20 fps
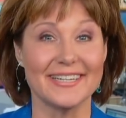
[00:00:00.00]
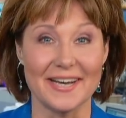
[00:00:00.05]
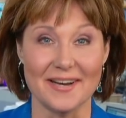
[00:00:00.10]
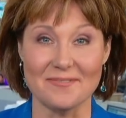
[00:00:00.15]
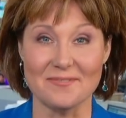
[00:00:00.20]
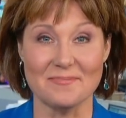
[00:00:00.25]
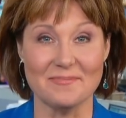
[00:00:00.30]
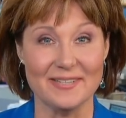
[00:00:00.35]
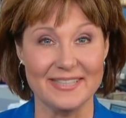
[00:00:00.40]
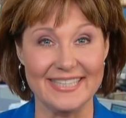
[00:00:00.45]

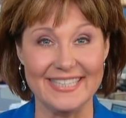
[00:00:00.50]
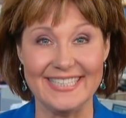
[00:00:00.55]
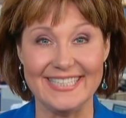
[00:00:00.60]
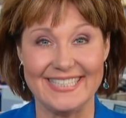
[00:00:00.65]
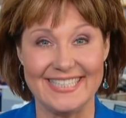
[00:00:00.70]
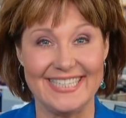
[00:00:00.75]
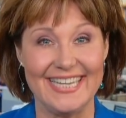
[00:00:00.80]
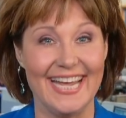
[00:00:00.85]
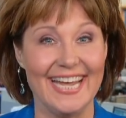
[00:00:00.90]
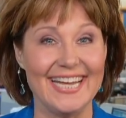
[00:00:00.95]
government
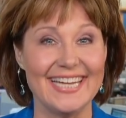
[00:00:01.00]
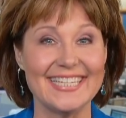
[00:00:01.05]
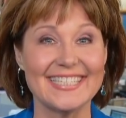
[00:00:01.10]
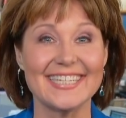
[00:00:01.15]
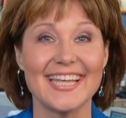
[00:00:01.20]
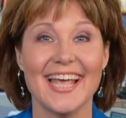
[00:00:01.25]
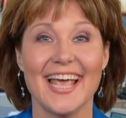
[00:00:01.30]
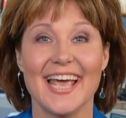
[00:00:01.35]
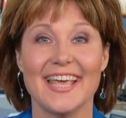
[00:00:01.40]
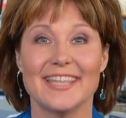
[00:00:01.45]
these days
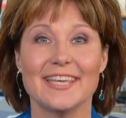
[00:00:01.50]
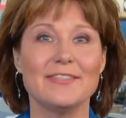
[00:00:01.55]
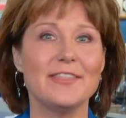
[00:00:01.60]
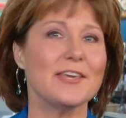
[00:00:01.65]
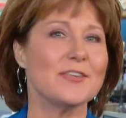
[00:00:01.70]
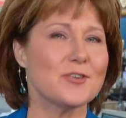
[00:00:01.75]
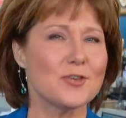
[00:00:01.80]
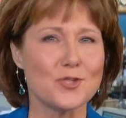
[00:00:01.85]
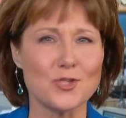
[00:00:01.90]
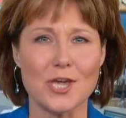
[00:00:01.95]
that
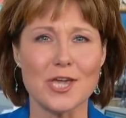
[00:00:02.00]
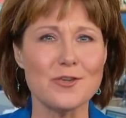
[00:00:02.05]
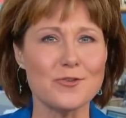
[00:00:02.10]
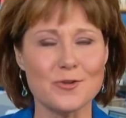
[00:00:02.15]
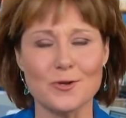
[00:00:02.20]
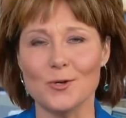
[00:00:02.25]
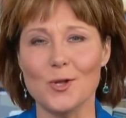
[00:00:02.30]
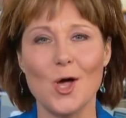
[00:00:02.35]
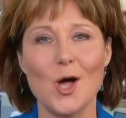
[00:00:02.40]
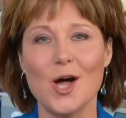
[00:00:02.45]
they should change
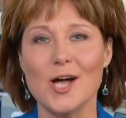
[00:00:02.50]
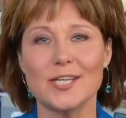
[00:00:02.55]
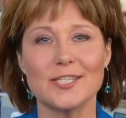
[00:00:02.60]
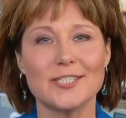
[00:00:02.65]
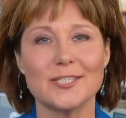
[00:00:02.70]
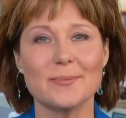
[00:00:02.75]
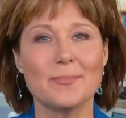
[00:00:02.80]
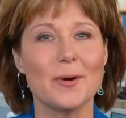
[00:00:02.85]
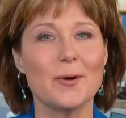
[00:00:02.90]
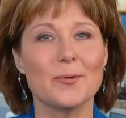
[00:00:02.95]
their
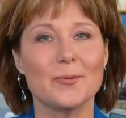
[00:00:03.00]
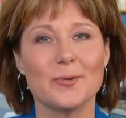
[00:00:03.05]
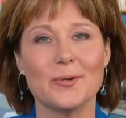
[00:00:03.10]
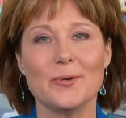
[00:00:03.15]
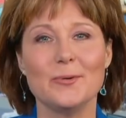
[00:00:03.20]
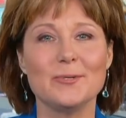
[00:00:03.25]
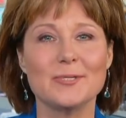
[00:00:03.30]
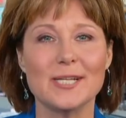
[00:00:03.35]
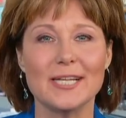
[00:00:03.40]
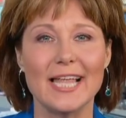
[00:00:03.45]
laws about
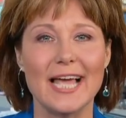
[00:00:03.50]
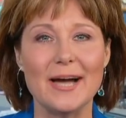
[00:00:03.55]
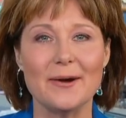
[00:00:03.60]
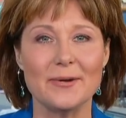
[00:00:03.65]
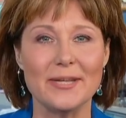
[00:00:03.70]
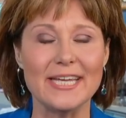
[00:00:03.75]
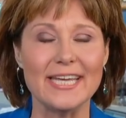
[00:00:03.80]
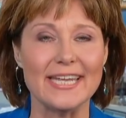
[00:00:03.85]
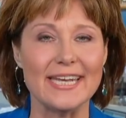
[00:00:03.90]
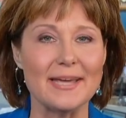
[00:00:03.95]
who's
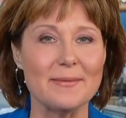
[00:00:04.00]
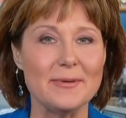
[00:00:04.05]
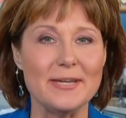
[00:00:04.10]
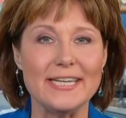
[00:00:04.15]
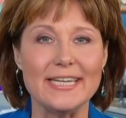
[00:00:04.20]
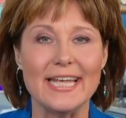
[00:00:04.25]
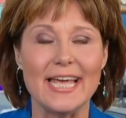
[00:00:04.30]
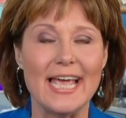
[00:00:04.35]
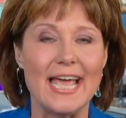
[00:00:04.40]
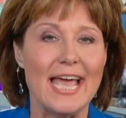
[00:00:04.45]
allowed in. I
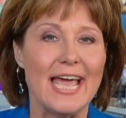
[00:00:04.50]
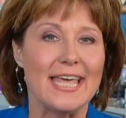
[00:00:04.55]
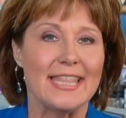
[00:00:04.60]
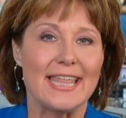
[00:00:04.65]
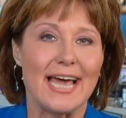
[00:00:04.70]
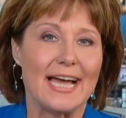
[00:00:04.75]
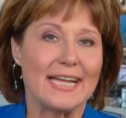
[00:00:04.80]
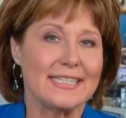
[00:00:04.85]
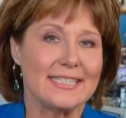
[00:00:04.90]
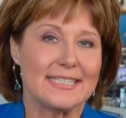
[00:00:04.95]
mean,
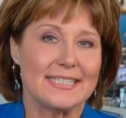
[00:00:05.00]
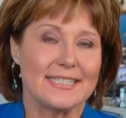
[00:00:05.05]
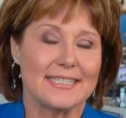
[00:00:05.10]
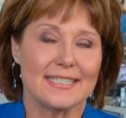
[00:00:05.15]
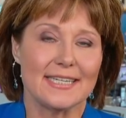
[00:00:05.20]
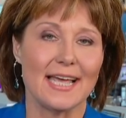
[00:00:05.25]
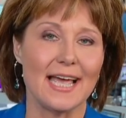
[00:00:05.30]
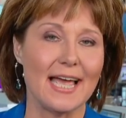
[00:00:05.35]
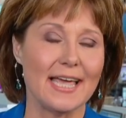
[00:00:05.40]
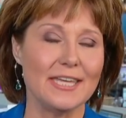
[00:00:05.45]

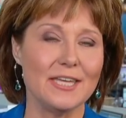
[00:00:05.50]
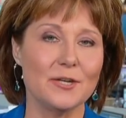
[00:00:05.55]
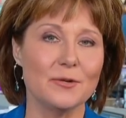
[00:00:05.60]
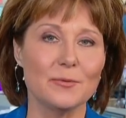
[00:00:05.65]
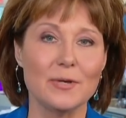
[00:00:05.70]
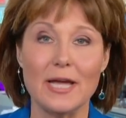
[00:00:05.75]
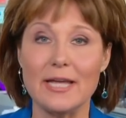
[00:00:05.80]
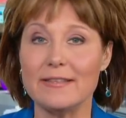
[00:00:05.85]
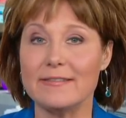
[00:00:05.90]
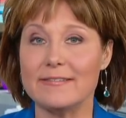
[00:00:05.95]
that's, uh, you
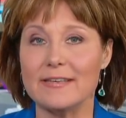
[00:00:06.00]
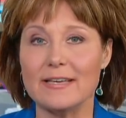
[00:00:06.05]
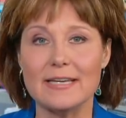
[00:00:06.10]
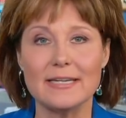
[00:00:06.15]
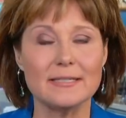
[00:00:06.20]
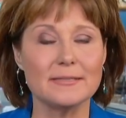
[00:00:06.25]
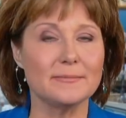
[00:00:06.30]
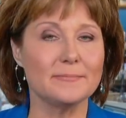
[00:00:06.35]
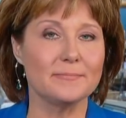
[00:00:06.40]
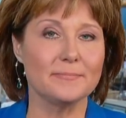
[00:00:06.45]
know, it's
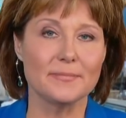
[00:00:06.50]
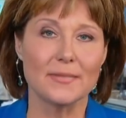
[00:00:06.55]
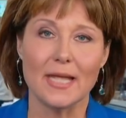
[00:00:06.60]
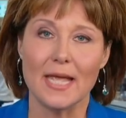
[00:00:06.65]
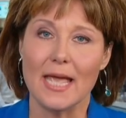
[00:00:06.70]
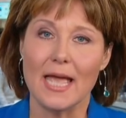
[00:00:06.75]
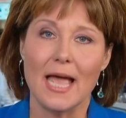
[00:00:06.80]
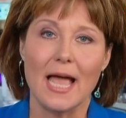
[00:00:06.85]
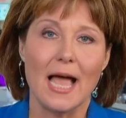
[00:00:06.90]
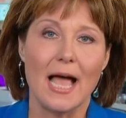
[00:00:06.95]
a,
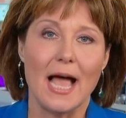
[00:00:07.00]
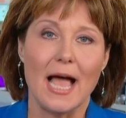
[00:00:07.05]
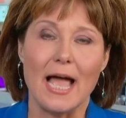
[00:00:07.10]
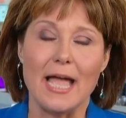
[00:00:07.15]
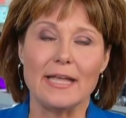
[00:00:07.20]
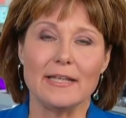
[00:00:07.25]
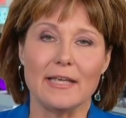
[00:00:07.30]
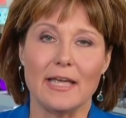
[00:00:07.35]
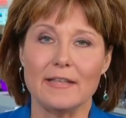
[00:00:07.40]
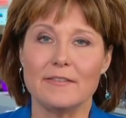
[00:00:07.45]

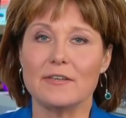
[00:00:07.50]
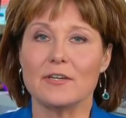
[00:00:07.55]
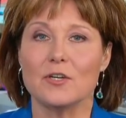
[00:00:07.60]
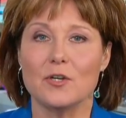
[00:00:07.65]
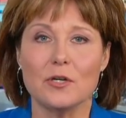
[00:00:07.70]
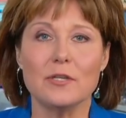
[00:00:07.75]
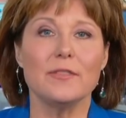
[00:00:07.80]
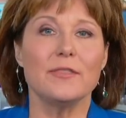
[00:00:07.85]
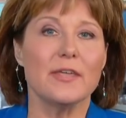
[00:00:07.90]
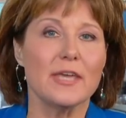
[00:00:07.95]
it, it's a
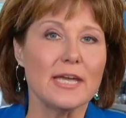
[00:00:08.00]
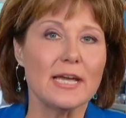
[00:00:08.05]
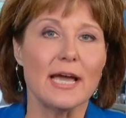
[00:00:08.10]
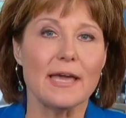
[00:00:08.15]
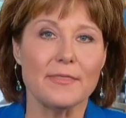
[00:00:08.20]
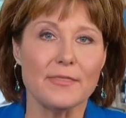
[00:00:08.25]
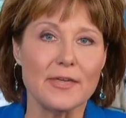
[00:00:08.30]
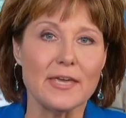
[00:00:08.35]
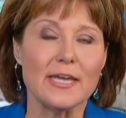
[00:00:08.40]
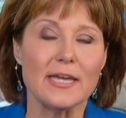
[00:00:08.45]
good thing,
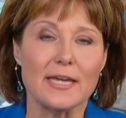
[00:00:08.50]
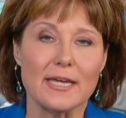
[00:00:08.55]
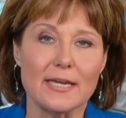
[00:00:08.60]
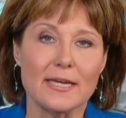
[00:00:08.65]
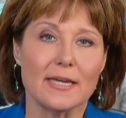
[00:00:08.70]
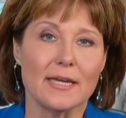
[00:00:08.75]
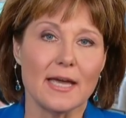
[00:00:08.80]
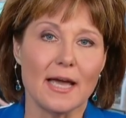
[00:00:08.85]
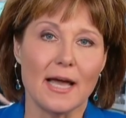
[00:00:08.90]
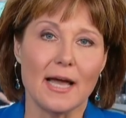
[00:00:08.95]
I think,
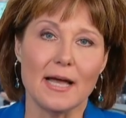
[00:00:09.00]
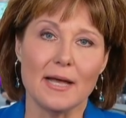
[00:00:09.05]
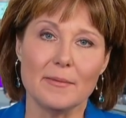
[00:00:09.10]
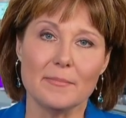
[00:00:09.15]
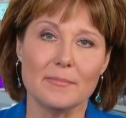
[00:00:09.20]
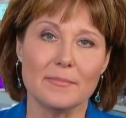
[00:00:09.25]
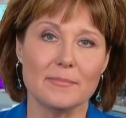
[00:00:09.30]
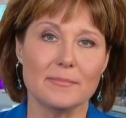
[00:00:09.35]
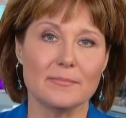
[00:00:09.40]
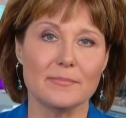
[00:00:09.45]

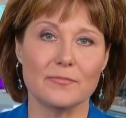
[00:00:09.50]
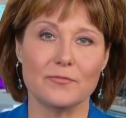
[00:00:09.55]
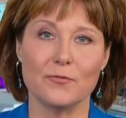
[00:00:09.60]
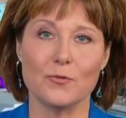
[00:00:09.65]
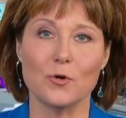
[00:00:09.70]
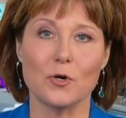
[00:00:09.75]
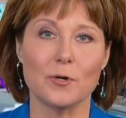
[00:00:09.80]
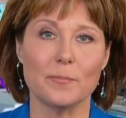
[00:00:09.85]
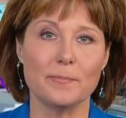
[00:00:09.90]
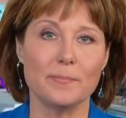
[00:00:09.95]
um,
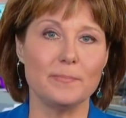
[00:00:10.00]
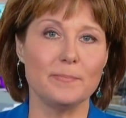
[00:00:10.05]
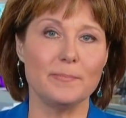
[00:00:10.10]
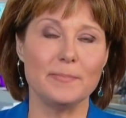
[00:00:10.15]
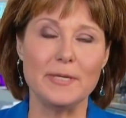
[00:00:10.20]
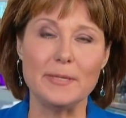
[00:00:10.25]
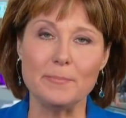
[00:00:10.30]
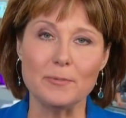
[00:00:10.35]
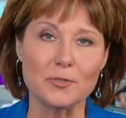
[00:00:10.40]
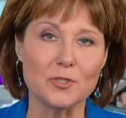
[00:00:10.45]
for
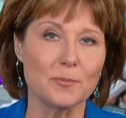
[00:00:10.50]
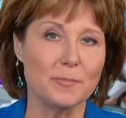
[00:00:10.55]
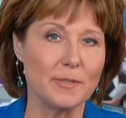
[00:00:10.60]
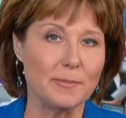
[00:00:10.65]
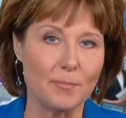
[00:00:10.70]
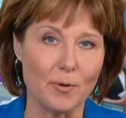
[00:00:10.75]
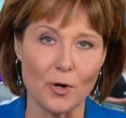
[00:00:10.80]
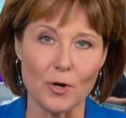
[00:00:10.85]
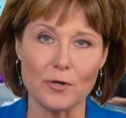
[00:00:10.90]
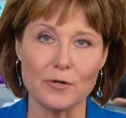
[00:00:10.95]
people to be
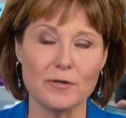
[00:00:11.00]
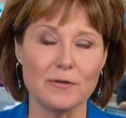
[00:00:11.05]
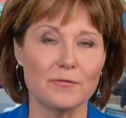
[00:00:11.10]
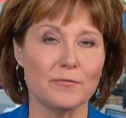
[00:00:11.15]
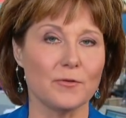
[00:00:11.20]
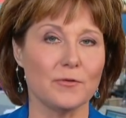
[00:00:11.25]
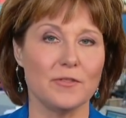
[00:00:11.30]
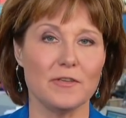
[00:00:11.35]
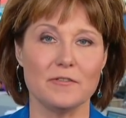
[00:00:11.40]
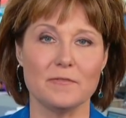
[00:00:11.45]
pardoned
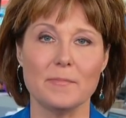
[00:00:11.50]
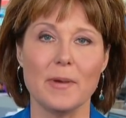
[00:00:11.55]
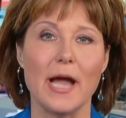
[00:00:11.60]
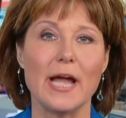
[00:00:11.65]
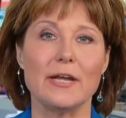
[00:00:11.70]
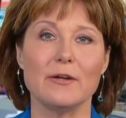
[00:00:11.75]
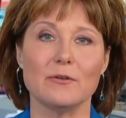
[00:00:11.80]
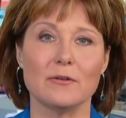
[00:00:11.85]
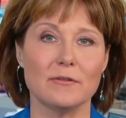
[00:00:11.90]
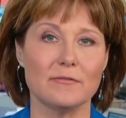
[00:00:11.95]
for these
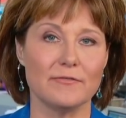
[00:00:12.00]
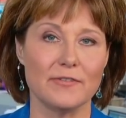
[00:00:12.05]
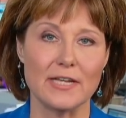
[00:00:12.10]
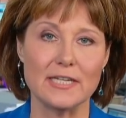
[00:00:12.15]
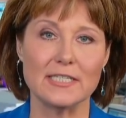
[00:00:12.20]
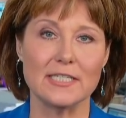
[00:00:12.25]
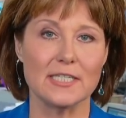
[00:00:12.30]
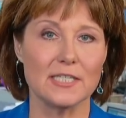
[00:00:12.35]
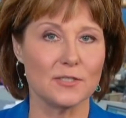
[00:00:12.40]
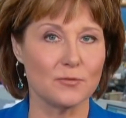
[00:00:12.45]
minor
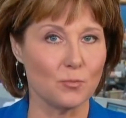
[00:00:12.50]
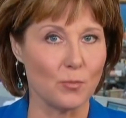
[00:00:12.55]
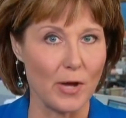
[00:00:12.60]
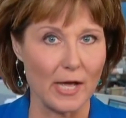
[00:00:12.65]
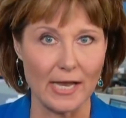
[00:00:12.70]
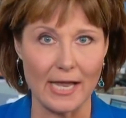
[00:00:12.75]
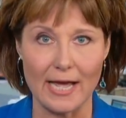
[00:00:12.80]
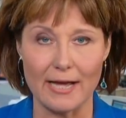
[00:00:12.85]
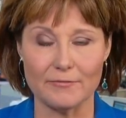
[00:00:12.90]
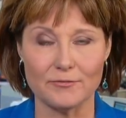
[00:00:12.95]
offenses
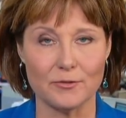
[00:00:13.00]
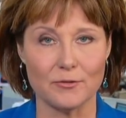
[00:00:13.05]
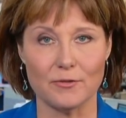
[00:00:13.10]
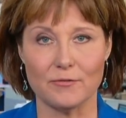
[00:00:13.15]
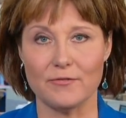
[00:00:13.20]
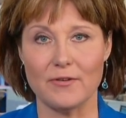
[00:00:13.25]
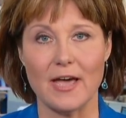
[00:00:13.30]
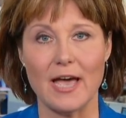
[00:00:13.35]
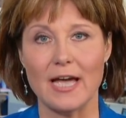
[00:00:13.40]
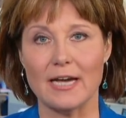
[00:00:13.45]
well after the
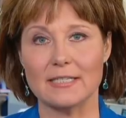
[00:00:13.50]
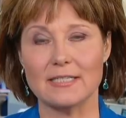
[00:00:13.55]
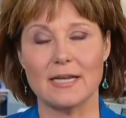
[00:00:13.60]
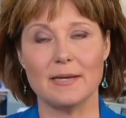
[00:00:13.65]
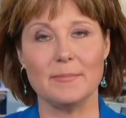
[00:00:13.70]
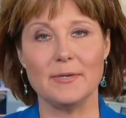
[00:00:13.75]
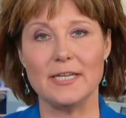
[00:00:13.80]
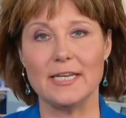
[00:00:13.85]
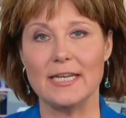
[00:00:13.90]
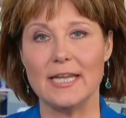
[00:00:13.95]
fact. I
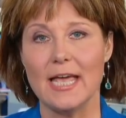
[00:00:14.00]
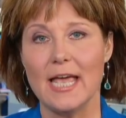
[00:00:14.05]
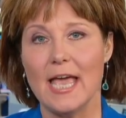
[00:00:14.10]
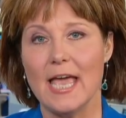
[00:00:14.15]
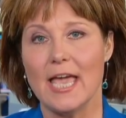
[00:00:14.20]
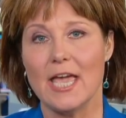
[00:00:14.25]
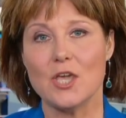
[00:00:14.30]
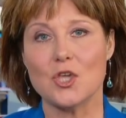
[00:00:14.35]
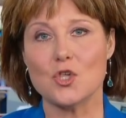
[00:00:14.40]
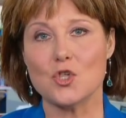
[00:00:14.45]
mean,
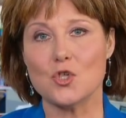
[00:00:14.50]
it